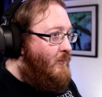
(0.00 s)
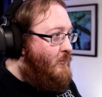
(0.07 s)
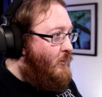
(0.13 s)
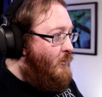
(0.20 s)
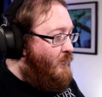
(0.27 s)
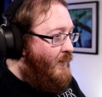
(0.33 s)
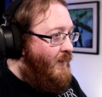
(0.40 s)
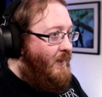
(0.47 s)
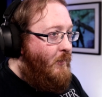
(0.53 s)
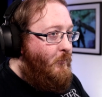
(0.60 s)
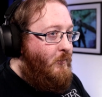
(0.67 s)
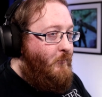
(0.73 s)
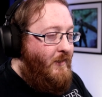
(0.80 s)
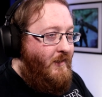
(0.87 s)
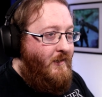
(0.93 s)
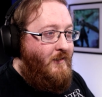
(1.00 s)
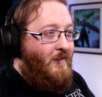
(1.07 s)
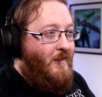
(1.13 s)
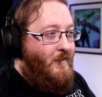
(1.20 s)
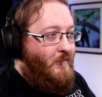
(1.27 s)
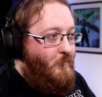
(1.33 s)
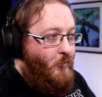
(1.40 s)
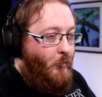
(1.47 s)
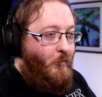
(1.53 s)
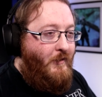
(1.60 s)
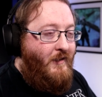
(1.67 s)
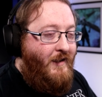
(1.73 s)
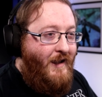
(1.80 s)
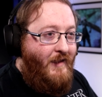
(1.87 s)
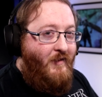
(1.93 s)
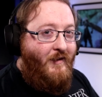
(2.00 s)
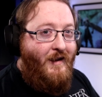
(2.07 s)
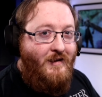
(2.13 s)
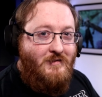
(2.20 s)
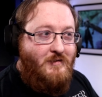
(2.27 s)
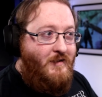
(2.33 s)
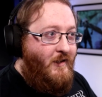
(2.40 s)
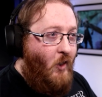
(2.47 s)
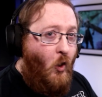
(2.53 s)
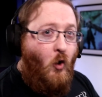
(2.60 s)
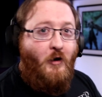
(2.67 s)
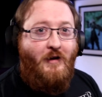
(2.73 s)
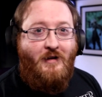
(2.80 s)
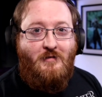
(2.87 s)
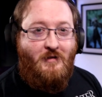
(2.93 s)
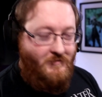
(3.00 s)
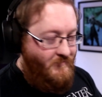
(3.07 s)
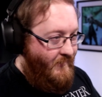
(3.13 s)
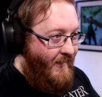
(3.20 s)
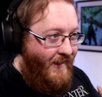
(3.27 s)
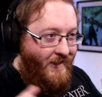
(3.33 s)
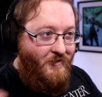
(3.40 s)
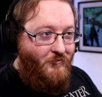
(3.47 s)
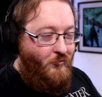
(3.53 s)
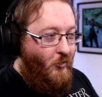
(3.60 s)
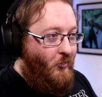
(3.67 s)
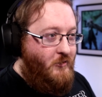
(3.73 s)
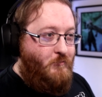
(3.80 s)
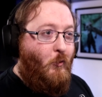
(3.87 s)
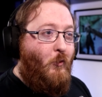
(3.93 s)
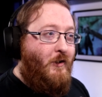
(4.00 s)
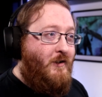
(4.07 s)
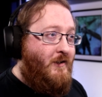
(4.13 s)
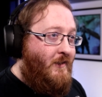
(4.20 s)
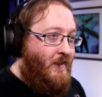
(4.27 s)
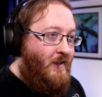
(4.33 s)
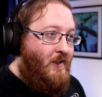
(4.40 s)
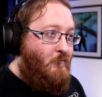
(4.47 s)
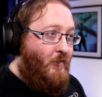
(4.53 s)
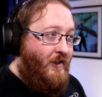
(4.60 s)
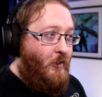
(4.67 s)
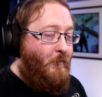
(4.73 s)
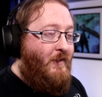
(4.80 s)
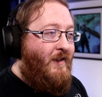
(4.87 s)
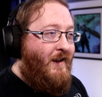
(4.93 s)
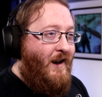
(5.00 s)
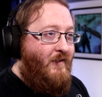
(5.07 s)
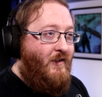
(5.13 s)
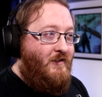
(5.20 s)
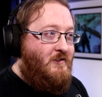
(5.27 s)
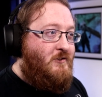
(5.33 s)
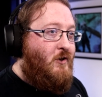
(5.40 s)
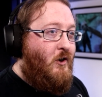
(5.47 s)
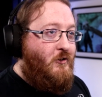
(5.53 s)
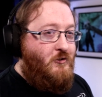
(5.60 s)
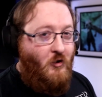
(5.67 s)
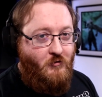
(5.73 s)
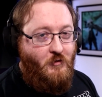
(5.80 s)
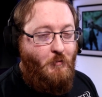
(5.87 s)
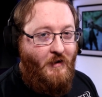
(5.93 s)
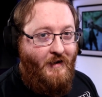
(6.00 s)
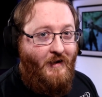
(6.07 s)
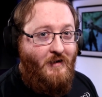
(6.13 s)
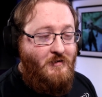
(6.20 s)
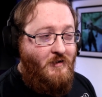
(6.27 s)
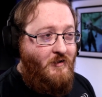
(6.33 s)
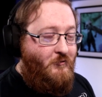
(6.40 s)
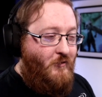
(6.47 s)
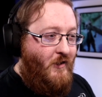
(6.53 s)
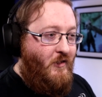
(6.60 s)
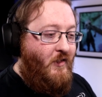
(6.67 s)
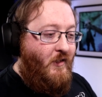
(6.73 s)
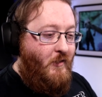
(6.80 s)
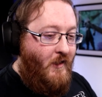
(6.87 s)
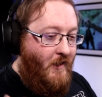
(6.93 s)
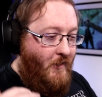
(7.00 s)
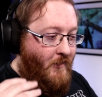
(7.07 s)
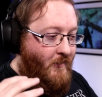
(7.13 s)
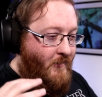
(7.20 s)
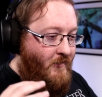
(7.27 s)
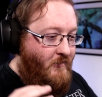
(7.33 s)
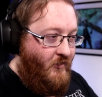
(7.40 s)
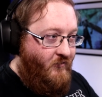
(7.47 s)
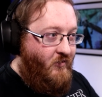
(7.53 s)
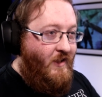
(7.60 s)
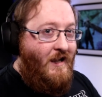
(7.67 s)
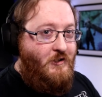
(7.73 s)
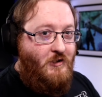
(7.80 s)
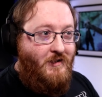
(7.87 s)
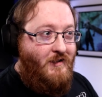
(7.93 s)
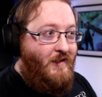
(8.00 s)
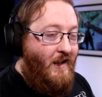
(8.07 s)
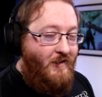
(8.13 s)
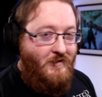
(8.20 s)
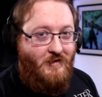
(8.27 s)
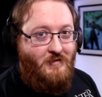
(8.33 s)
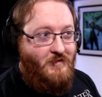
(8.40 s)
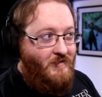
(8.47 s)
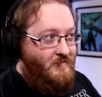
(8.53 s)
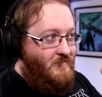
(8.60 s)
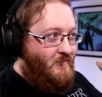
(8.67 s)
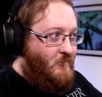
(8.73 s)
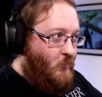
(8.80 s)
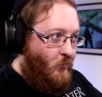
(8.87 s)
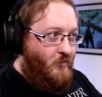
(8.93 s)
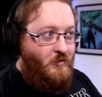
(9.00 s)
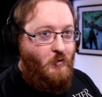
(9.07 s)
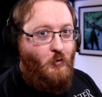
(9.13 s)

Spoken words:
Do you think he would be probably the guy that gets the hockey assist? Again, wrong sport. But he'll be the guy that starts off the plays rather than the flashy, gets the assist, scores the